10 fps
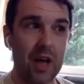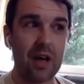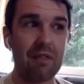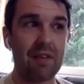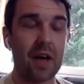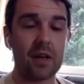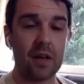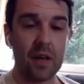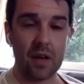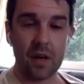day event
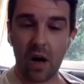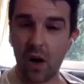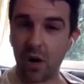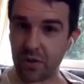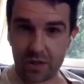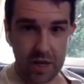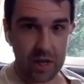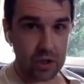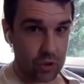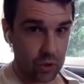on
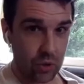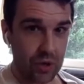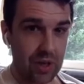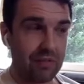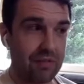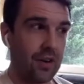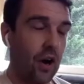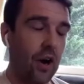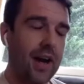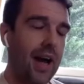stage talking for
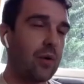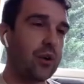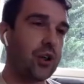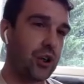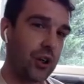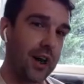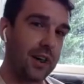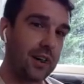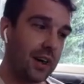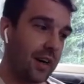nine hours
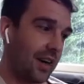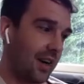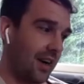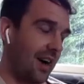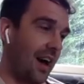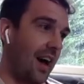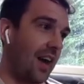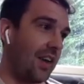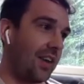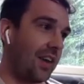straight.
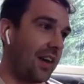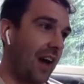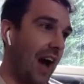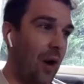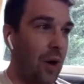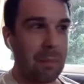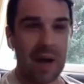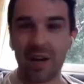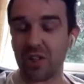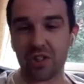And how I
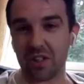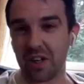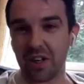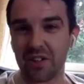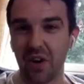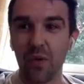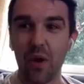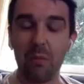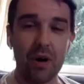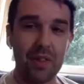managed it, I don't
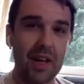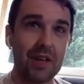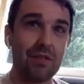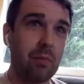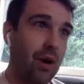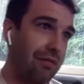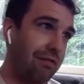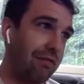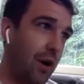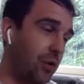know. By the end of it, my
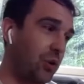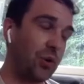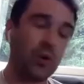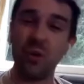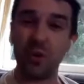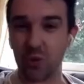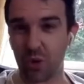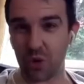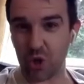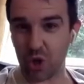vocal cords
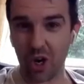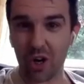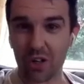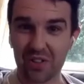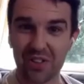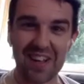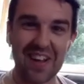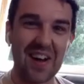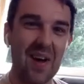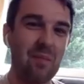were shot.
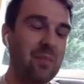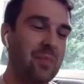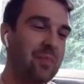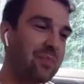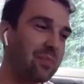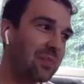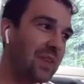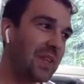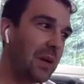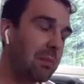Um,
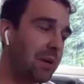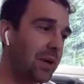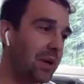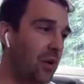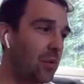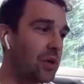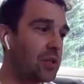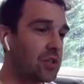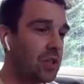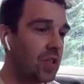but wow. it
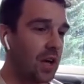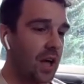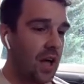was